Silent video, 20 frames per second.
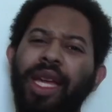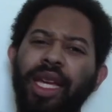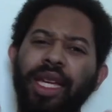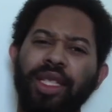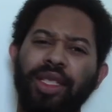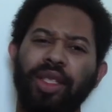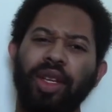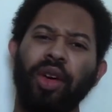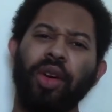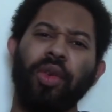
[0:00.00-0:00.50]

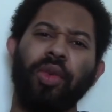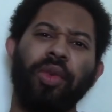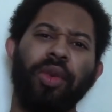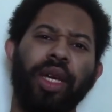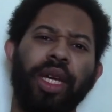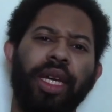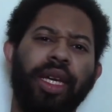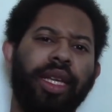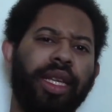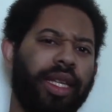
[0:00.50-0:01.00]
So,
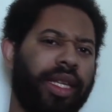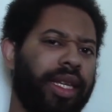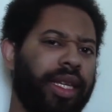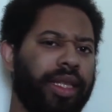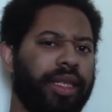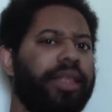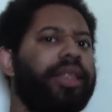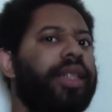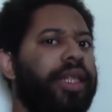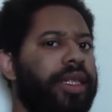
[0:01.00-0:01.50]

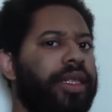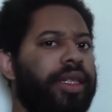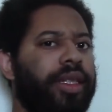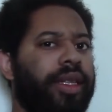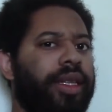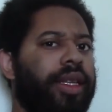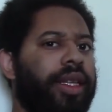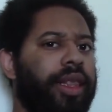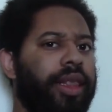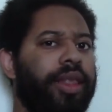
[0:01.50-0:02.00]
in
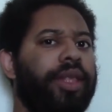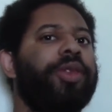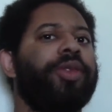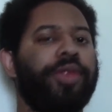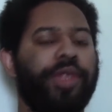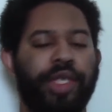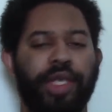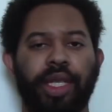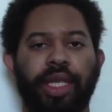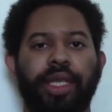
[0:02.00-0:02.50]

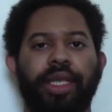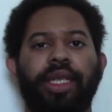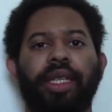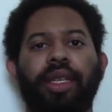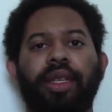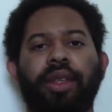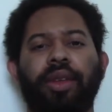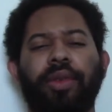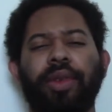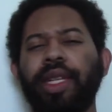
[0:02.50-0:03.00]
conclusion,
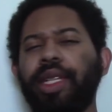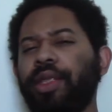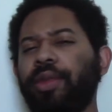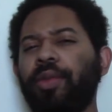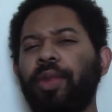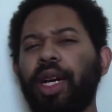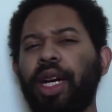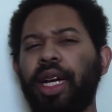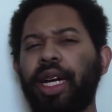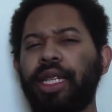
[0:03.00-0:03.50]
the reason
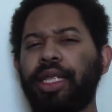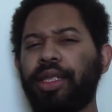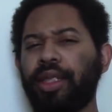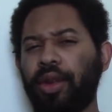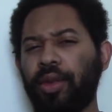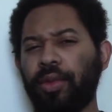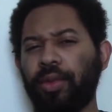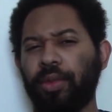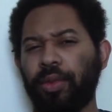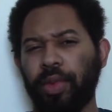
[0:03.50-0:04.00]
why I
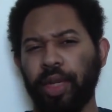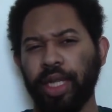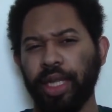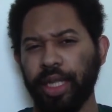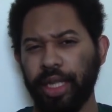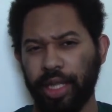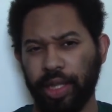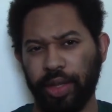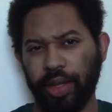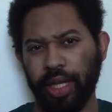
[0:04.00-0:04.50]
don't
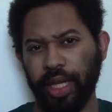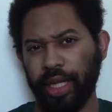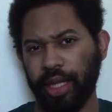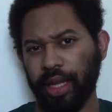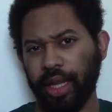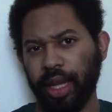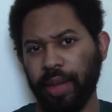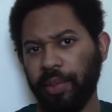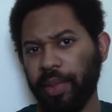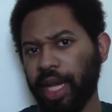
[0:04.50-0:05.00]
really think
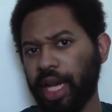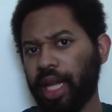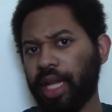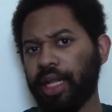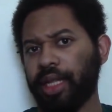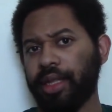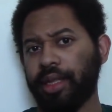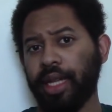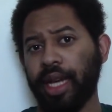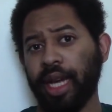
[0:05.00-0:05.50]
that male
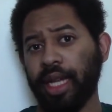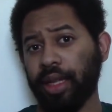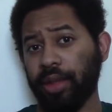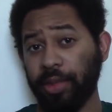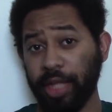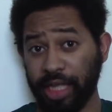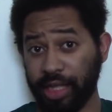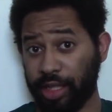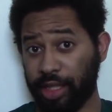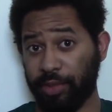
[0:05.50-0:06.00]

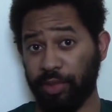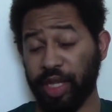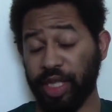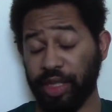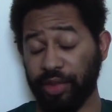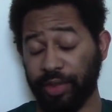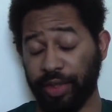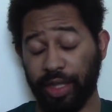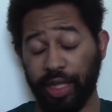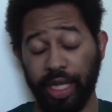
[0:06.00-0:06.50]
entitlement is
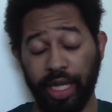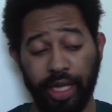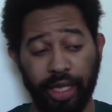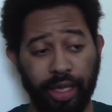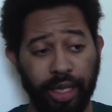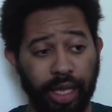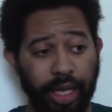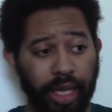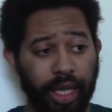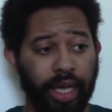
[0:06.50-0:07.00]
much of a
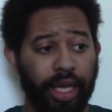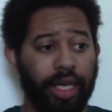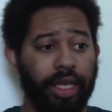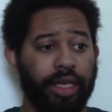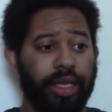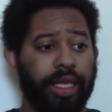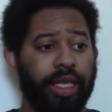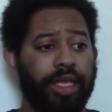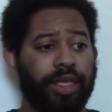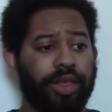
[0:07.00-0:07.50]
thing
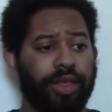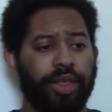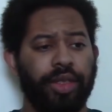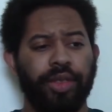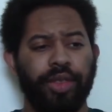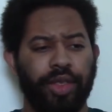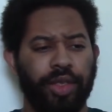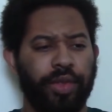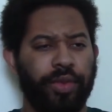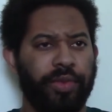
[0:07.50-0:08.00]
is
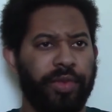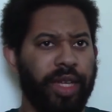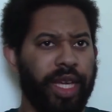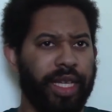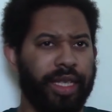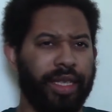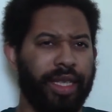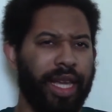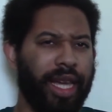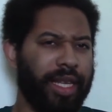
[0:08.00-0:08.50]
due to the
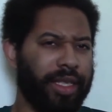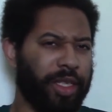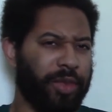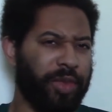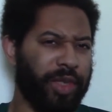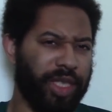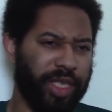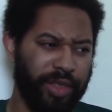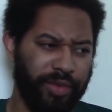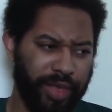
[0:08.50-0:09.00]
fact that
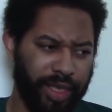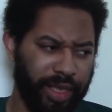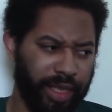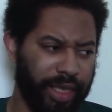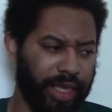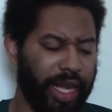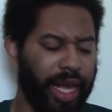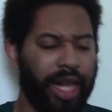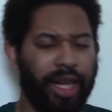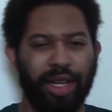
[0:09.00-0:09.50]
specifically
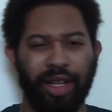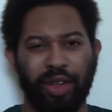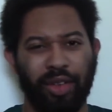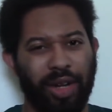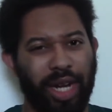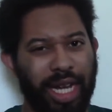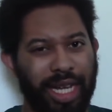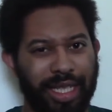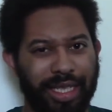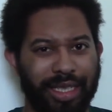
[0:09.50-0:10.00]

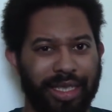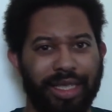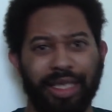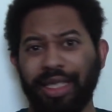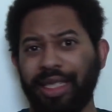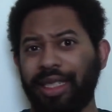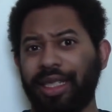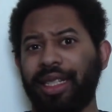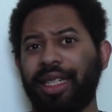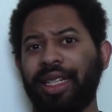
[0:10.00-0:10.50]

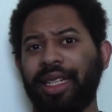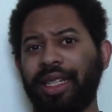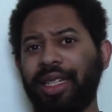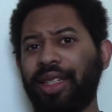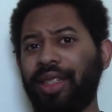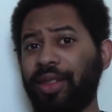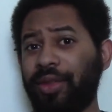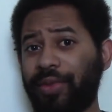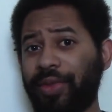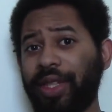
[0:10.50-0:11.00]
categorizing
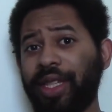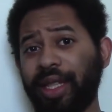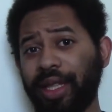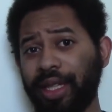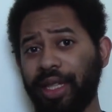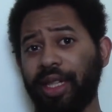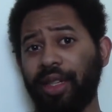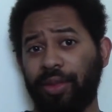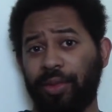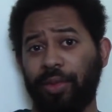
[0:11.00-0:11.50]
the
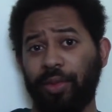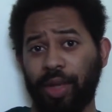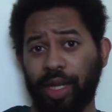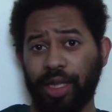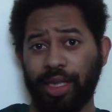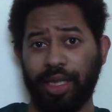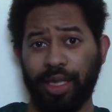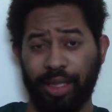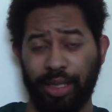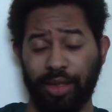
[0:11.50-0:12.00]
feeling of
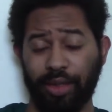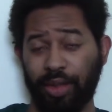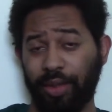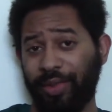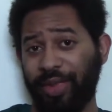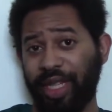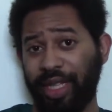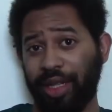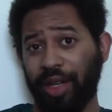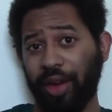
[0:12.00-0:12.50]
wanting or
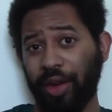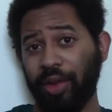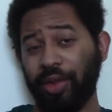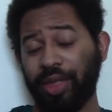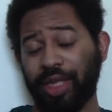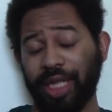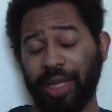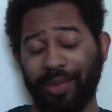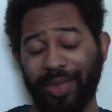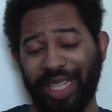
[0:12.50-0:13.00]
being owed
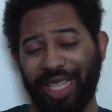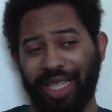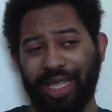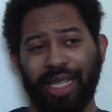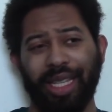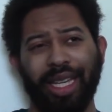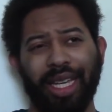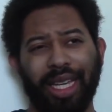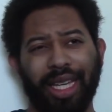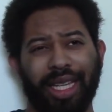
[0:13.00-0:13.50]

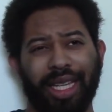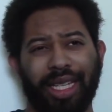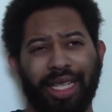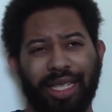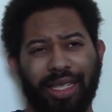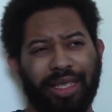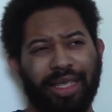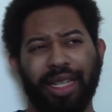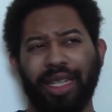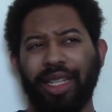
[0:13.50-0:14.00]
something
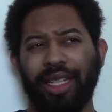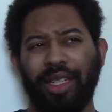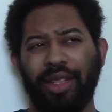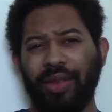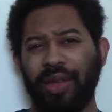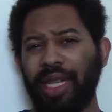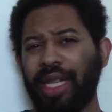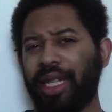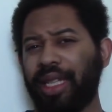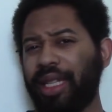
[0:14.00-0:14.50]
is not a
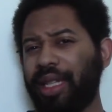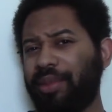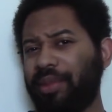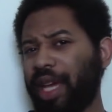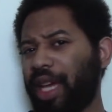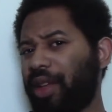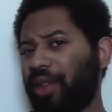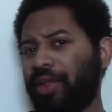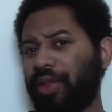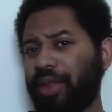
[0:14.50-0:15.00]
uniquely
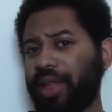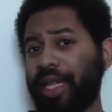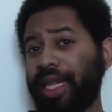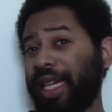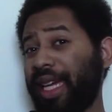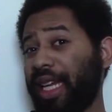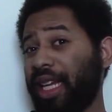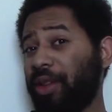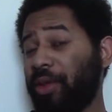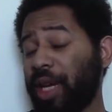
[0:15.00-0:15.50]
male
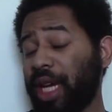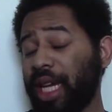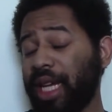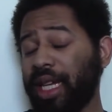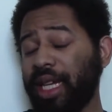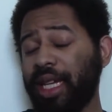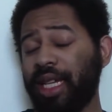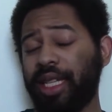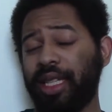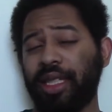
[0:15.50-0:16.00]
thing
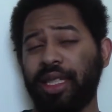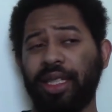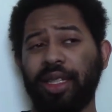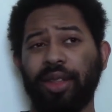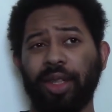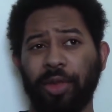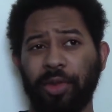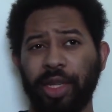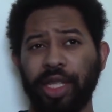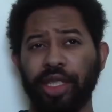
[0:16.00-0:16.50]
anyway. The
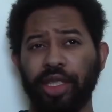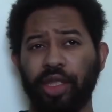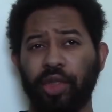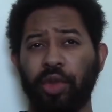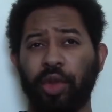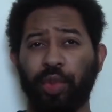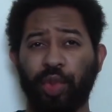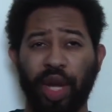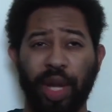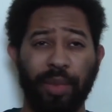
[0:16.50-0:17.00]
only reason you
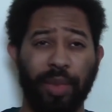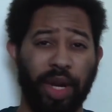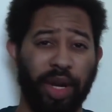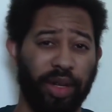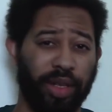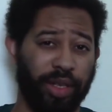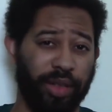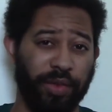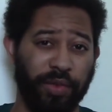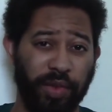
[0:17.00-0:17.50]
would
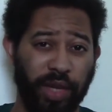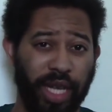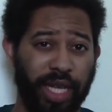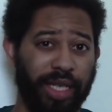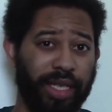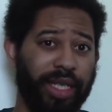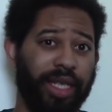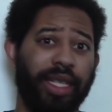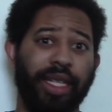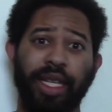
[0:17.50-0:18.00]
primarily
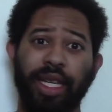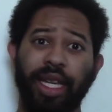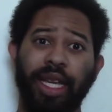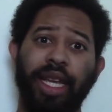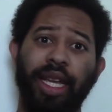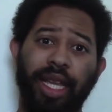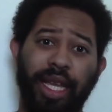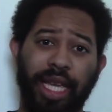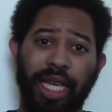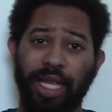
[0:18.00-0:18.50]
find it
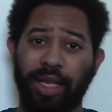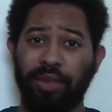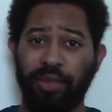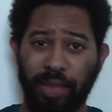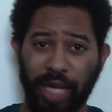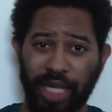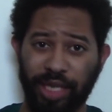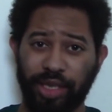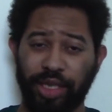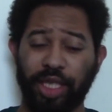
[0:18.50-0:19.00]
in
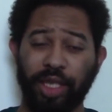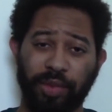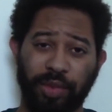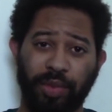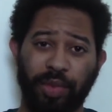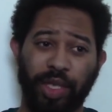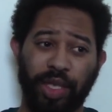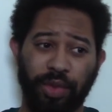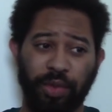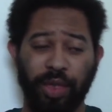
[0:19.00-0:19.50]

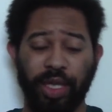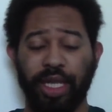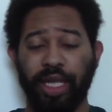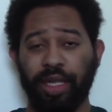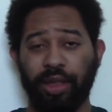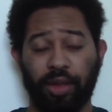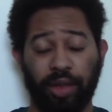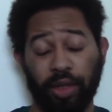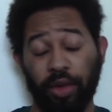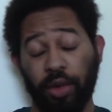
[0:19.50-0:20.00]
mateship
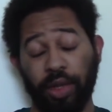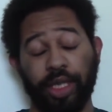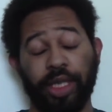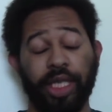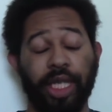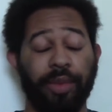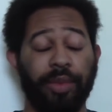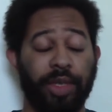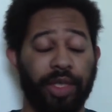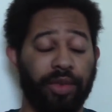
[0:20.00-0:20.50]
between or
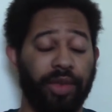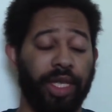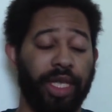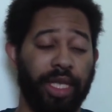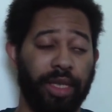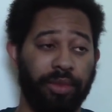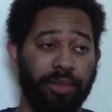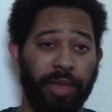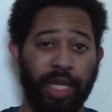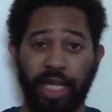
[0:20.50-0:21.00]
courtship
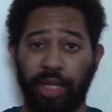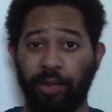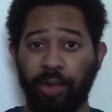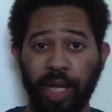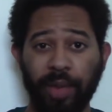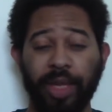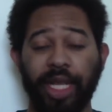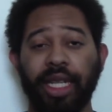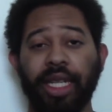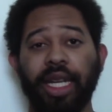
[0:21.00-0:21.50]
between men and
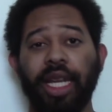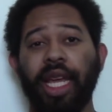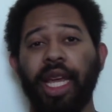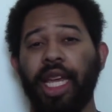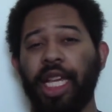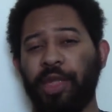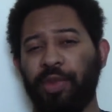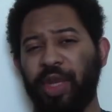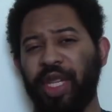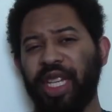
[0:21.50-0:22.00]
women
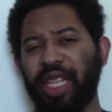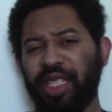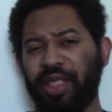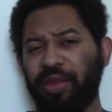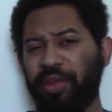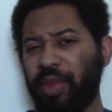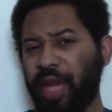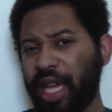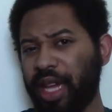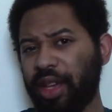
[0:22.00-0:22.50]
is because
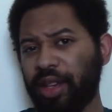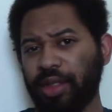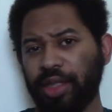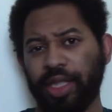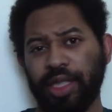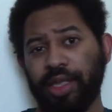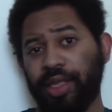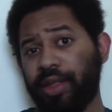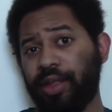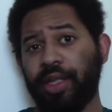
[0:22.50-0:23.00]
males,
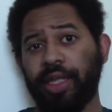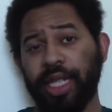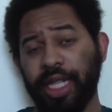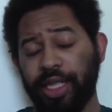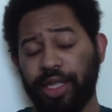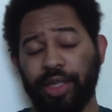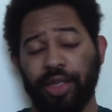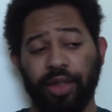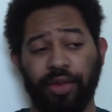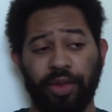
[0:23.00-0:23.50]
just in the
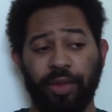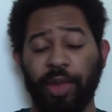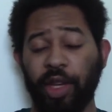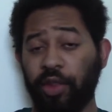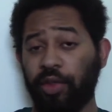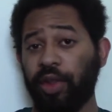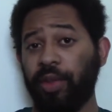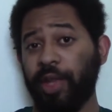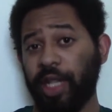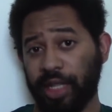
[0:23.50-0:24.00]
nature of the male
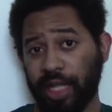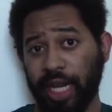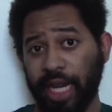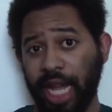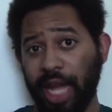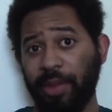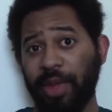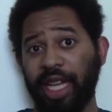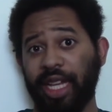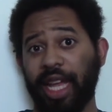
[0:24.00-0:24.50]
female
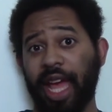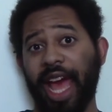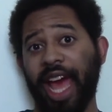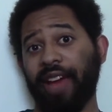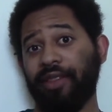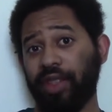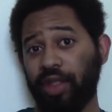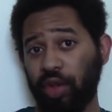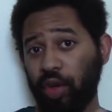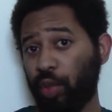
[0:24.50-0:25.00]
dynamic,
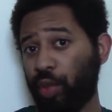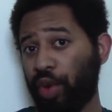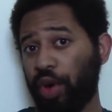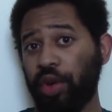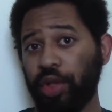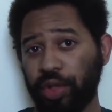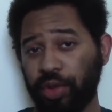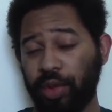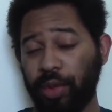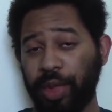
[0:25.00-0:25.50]
have to
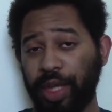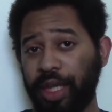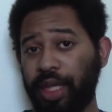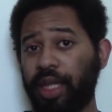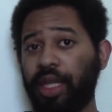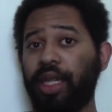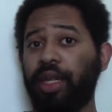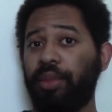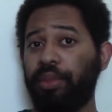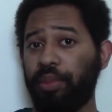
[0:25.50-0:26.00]
approach
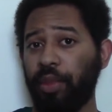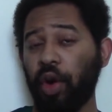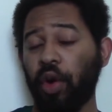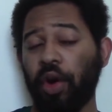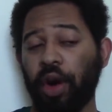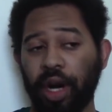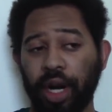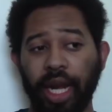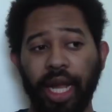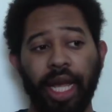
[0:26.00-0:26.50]
women
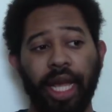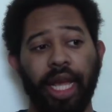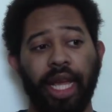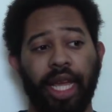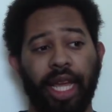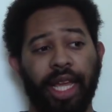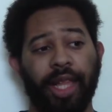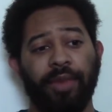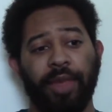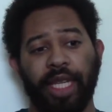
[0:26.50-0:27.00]
more,
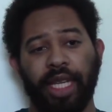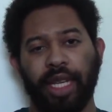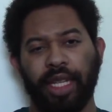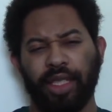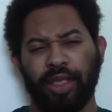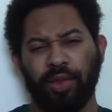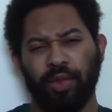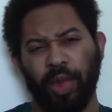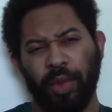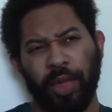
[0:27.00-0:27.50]
and
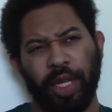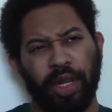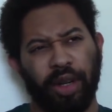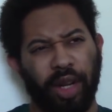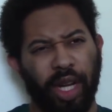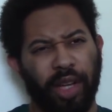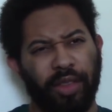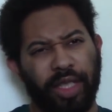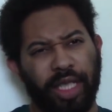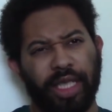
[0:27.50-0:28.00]
because women are
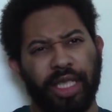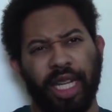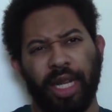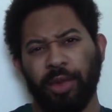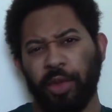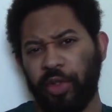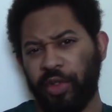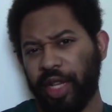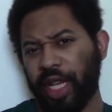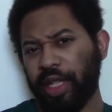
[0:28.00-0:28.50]

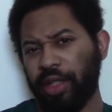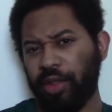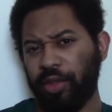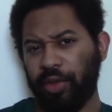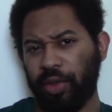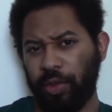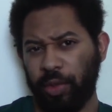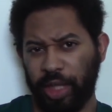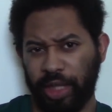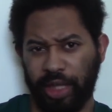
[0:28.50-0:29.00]
oftentimes valued
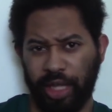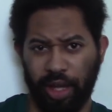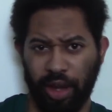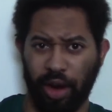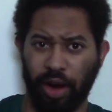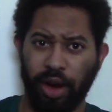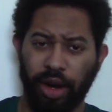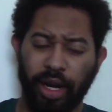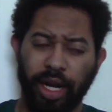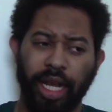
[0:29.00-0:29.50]
for what they
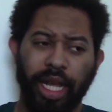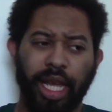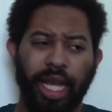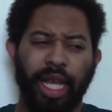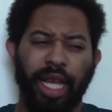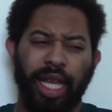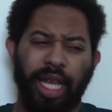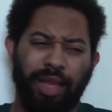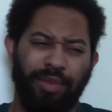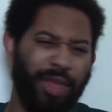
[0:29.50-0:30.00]
are,
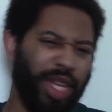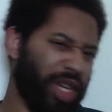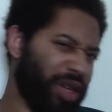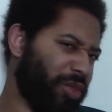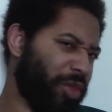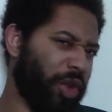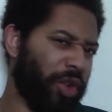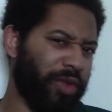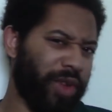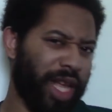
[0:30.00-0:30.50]
and men are
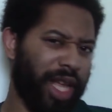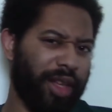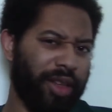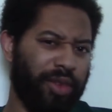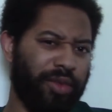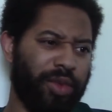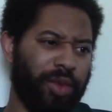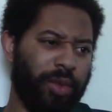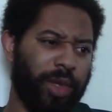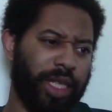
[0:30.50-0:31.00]
more
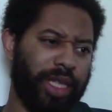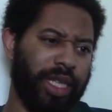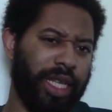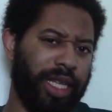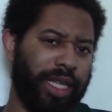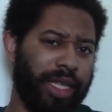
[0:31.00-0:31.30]
valued for what they